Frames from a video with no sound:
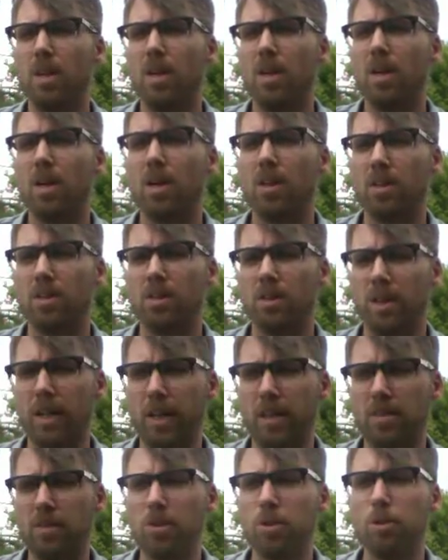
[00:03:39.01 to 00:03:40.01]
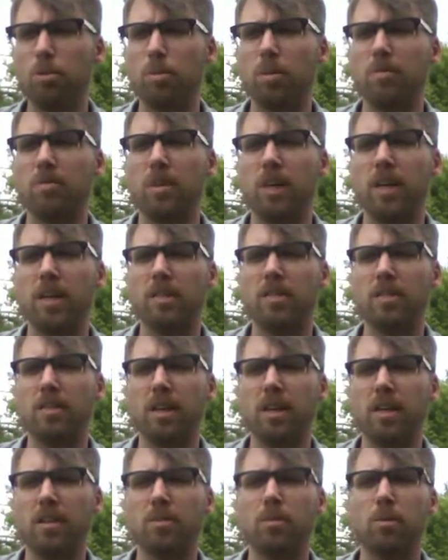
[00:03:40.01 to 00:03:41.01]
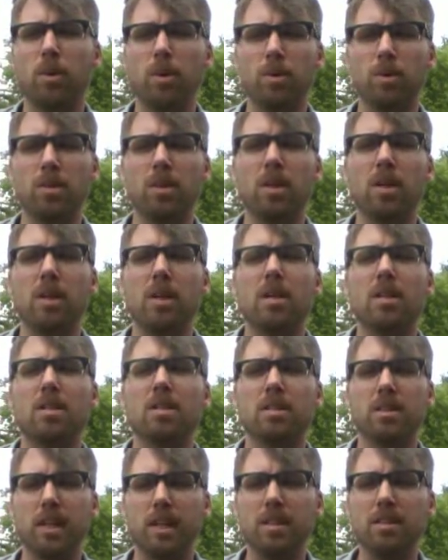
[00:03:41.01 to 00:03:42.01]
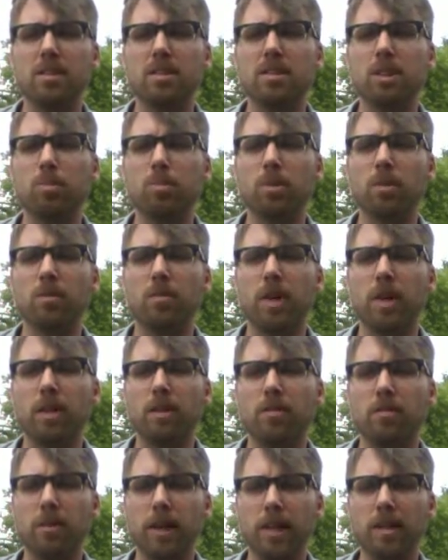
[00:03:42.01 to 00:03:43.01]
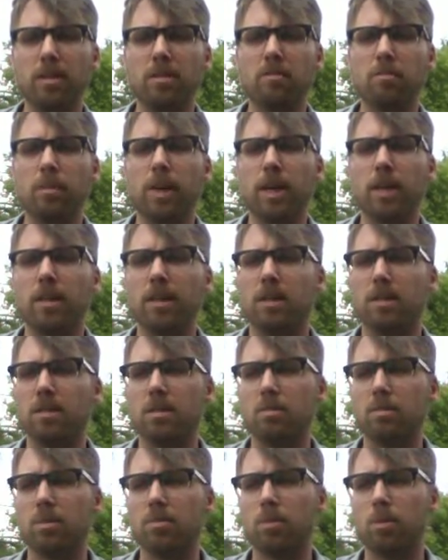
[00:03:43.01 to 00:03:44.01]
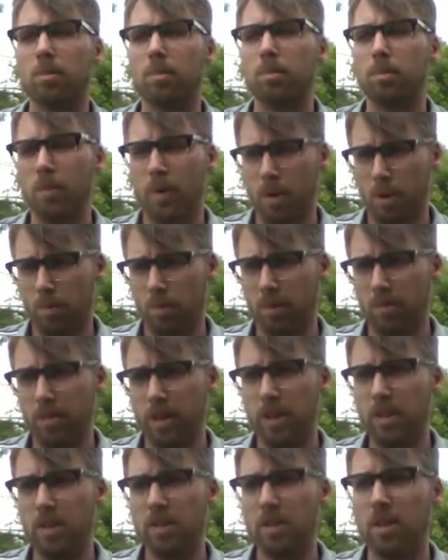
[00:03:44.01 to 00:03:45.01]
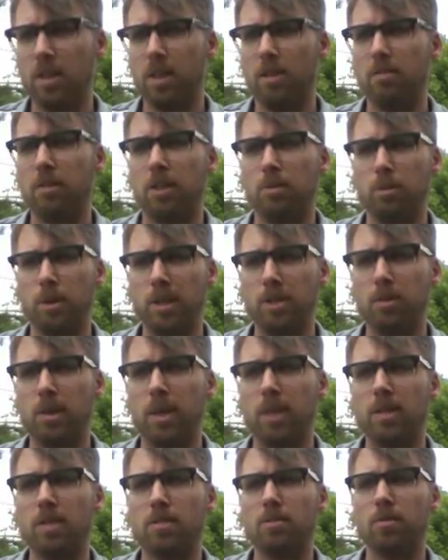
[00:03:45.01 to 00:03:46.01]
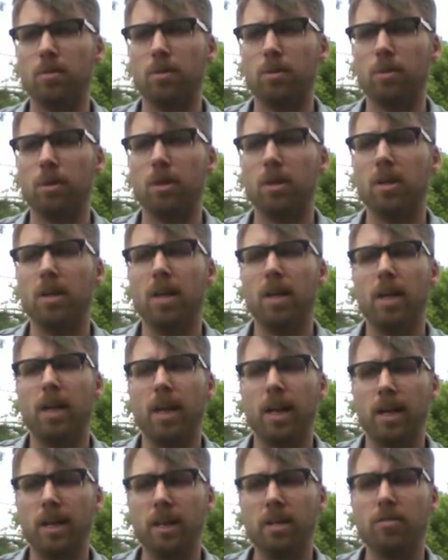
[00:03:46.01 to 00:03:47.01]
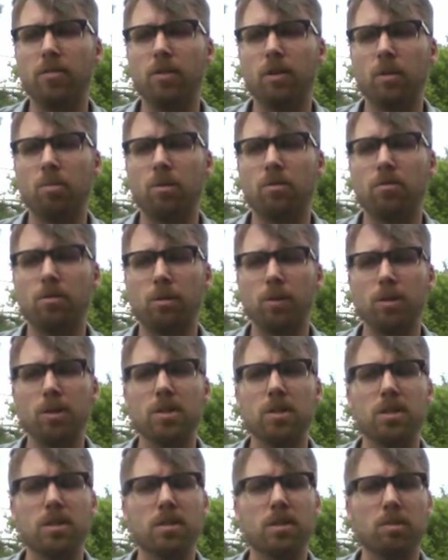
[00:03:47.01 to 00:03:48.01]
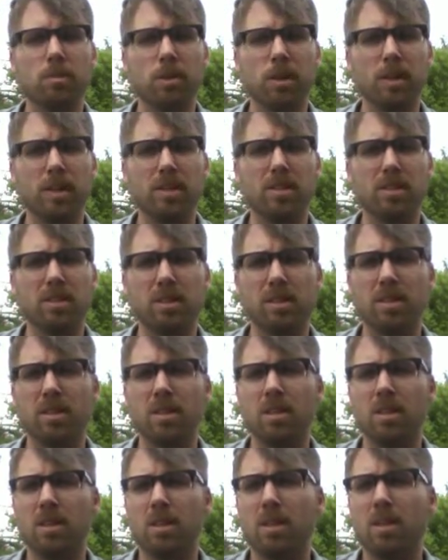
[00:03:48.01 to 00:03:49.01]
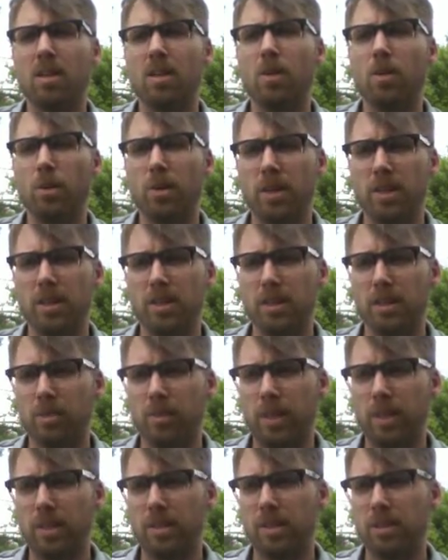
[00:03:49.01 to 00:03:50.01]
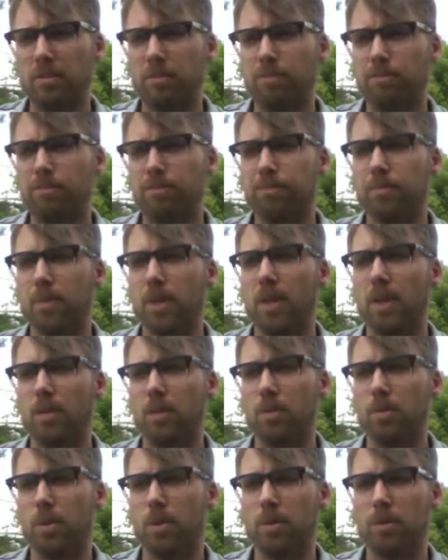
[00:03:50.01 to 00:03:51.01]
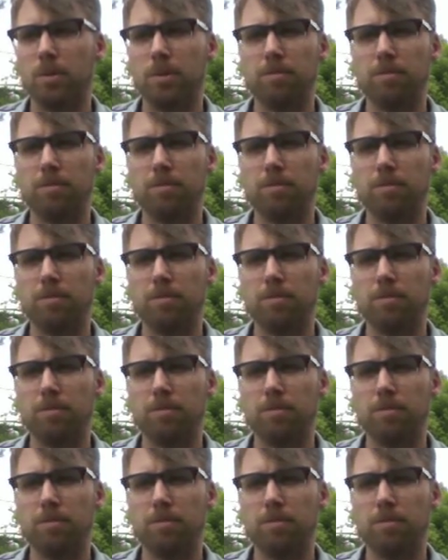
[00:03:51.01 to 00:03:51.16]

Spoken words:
Article 8.2 provides that, quote, states shall provide effective mechanisms for prevention of and redress for any form of forced assimilation or integration, unquote.